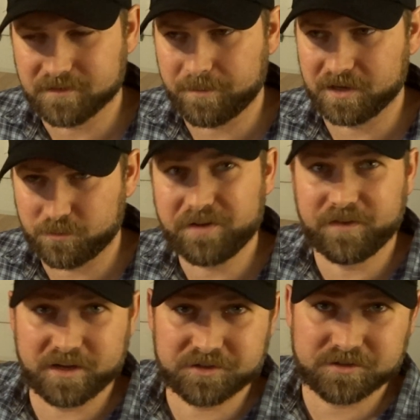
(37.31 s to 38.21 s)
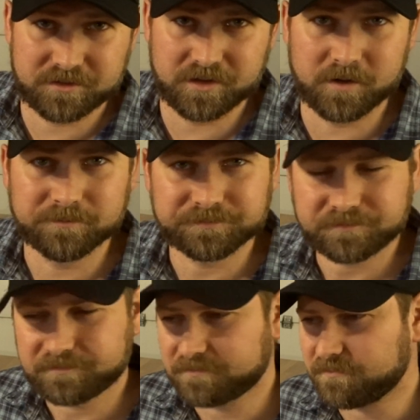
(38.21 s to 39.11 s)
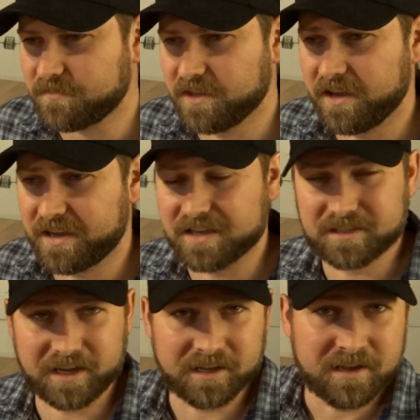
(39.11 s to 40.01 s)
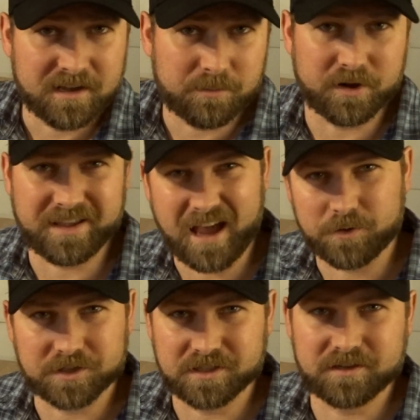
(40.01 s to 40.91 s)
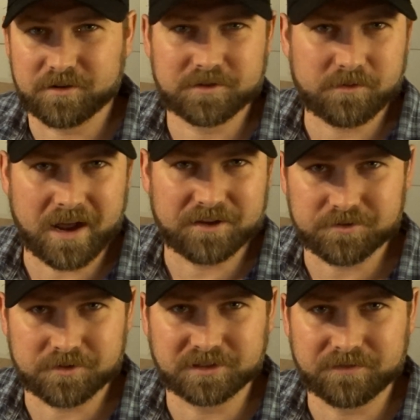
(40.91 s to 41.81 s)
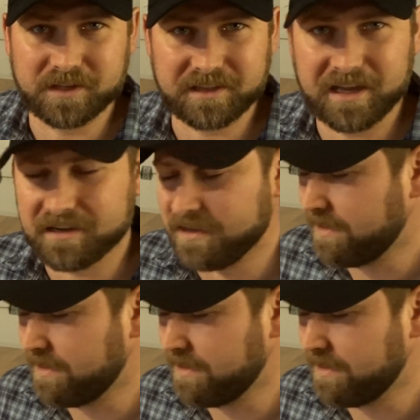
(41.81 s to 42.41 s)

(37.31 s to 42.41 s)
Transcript: I mean, refinish, you know, in case I put any gouges in it or scratches or stuff like that.